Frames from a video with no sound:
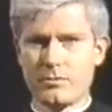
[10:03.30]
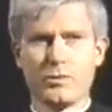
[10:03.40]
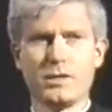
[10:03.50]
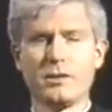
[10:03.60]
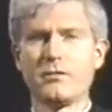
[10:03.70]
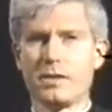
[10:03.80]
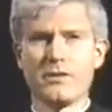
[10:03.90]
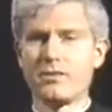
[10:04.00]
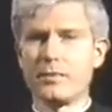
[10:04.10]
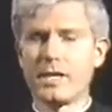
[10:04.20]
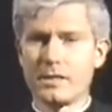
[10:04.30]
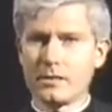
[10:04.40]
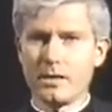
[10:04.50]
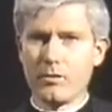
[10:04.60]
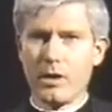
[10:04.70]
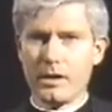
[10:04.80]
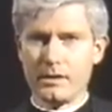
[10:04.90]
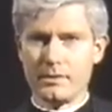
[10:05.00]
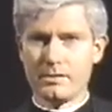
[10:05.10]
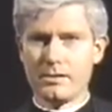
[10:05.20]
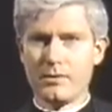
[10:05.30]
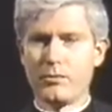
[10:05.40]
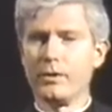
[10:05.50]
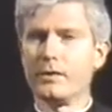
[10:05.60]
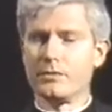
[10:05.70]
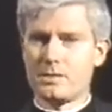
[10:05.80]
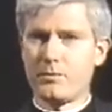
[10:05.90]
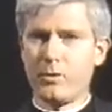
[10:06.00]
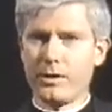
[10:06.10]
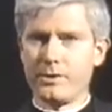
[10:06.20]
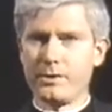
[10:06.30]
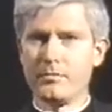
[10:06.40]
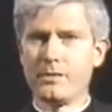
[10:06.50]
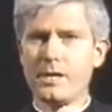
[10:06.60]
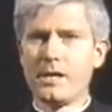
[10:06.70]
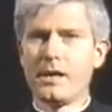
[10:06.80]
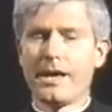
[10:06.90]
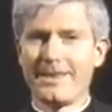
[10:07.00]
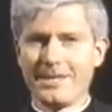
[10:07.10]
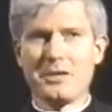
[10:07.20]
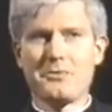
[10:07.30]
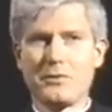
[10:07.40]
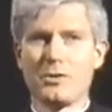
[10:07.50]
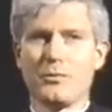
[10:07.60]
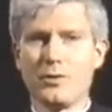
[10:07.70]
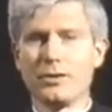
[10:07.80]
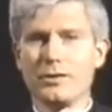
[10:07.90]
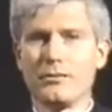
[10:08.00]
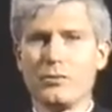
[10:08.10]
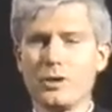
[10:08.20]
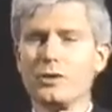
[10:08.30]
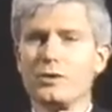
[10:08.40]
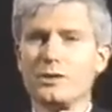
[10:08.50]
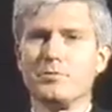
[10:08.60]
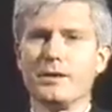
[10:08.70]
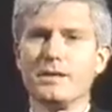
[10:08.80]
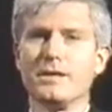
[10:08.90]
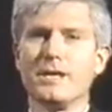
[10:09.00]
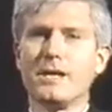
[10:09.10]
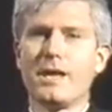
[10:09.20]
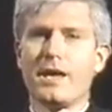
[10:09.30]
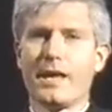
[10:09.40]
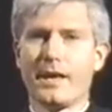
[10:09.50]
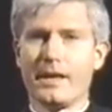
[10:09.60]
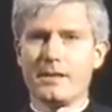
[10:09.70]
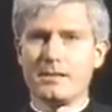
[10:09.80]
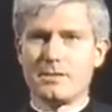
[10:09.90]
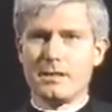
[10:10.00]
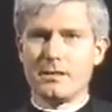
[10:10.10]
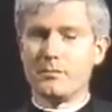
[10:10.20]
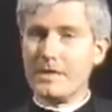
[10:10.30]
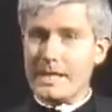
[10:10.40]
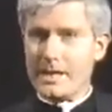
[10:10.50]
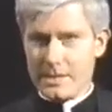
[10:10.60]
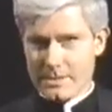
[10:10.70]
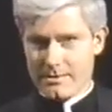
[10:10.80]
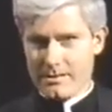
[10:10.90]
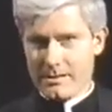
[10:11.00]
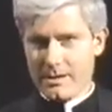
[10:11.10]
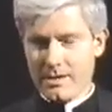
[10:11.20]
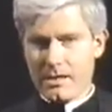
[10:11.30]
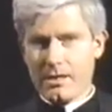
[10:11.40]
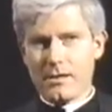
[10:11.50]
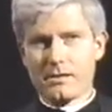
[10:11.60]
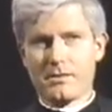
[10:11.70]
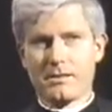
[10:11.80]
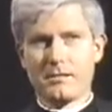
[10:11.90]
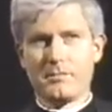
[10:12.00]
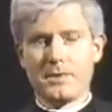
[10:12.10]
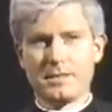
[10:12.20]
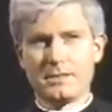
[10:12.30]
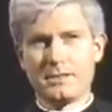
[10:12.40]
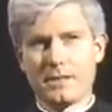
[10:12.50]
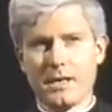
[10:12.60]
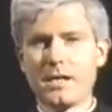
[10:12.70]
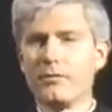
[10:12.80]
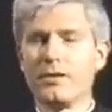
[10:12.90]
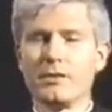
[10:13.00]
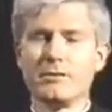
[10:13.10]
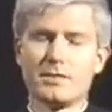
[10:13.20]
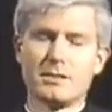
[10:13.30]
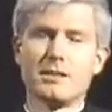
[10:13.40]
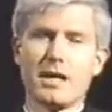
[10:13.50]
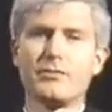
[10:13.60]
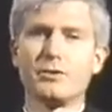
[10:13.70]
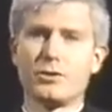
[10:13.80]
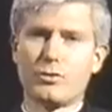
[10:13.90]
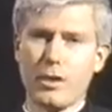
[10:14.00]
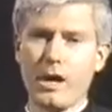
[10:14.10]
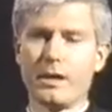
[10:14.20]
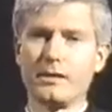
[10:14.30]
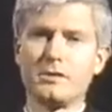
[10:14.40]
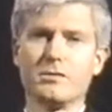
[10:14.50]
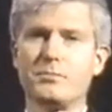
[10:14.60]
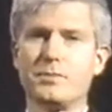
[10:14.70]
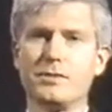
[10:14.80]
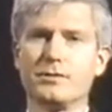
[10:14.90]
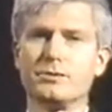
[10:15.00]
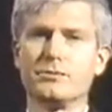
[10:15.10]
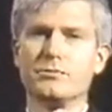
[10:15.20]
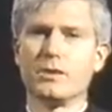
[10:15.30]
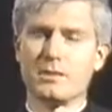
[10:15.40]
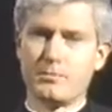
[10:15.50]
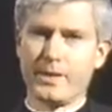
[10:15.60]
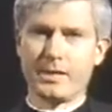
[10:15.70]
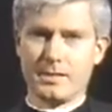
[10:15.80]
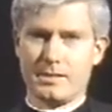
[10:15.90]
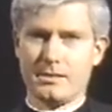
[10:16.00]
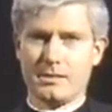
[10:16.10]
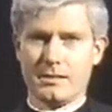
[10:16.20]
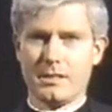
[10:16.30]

We don't give them anything they want. We don't spoil them. And therefore, we're looked upon as the meanies. But anyway, we still have to try to appeal to what is best